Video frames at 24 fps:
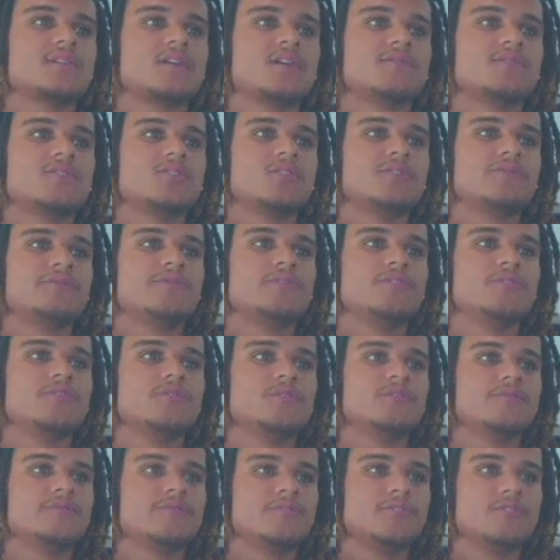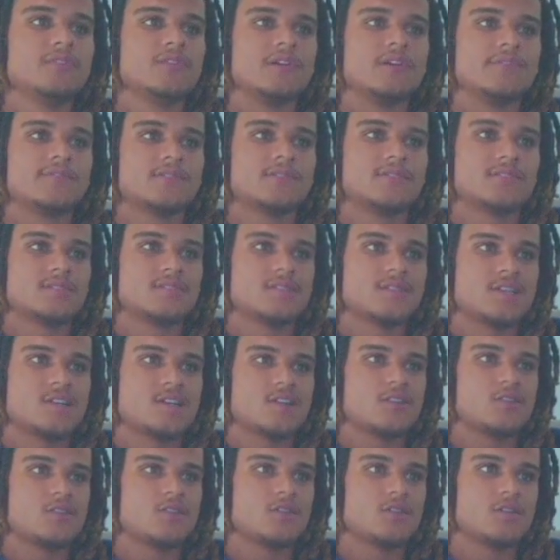I've got a few love songs there.
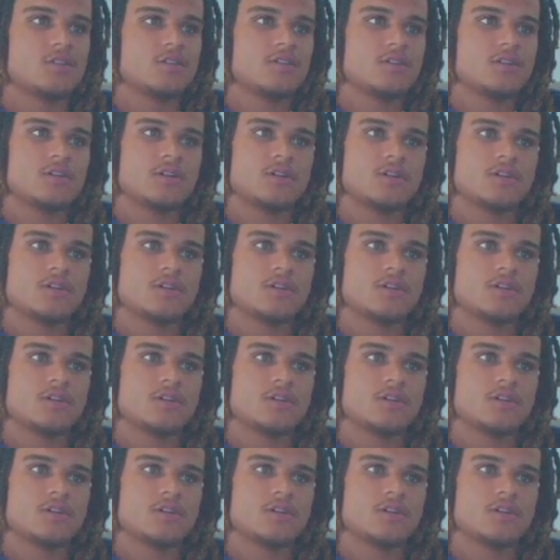I've got